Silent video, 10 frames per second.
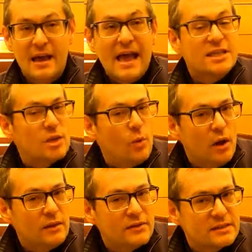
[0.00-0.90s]
And so
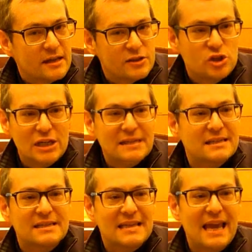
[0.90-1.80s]
all of a sudden,
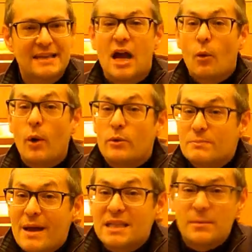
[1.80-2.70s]
Jesus takes what was
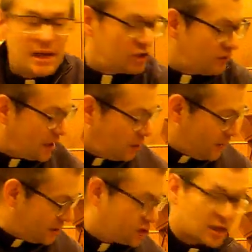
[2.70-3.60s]
meant to be a trick
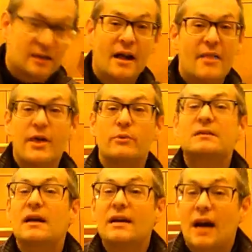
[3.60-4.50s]
question that was
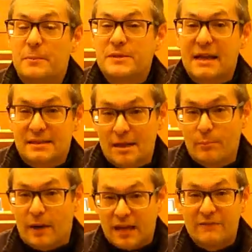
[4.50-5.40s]
going to upset
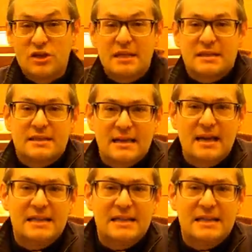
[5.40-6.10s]
somebody. If Jesus says,